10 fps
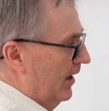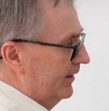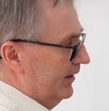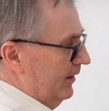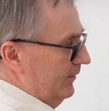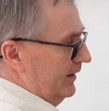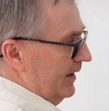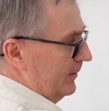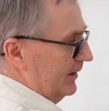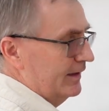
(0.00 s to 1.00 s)
So I've
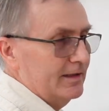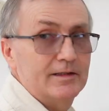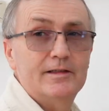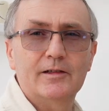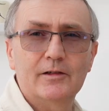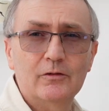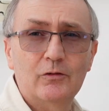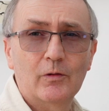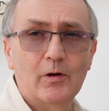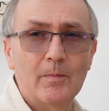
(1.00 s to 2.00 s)
adapted these two
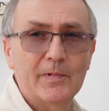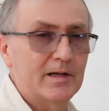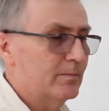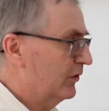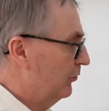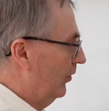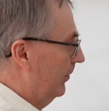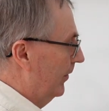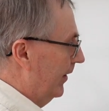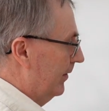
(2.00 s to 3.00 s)
to accommodate my
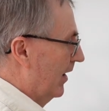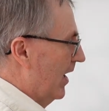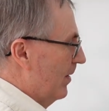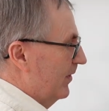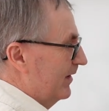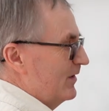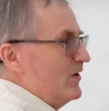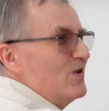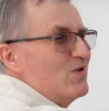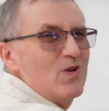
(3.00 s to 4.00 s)
tripod head, but it's
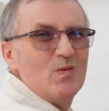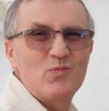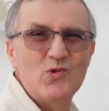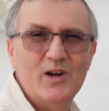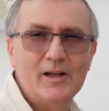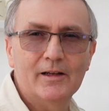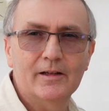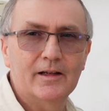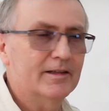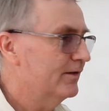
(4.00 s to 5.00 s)
not
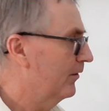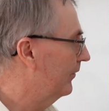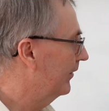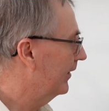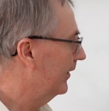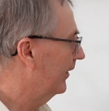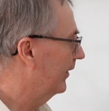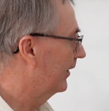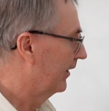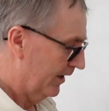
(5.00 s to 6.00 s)
brilliant, it's not very good.